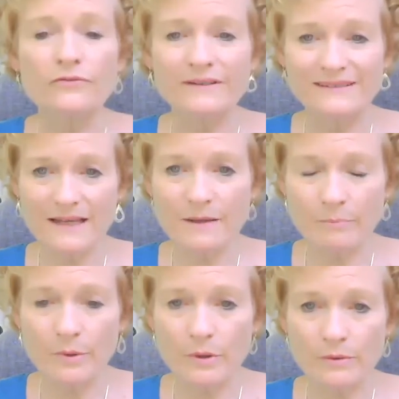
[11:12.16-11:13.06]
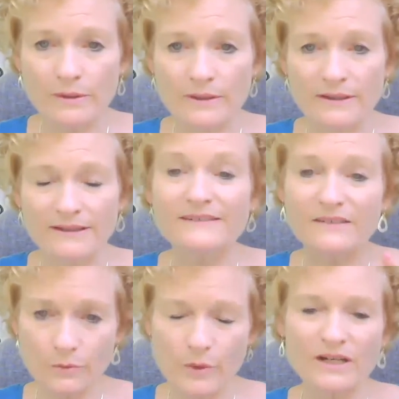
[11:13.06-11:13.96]
example, it's
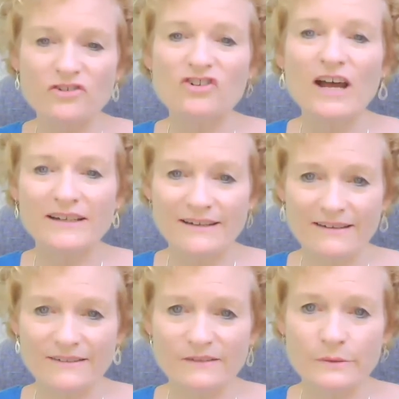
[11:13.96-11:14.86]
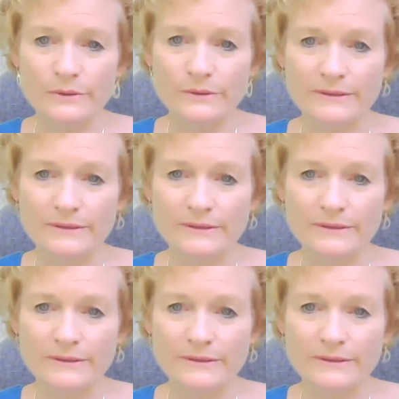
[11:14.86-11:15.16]
their one shot at high school.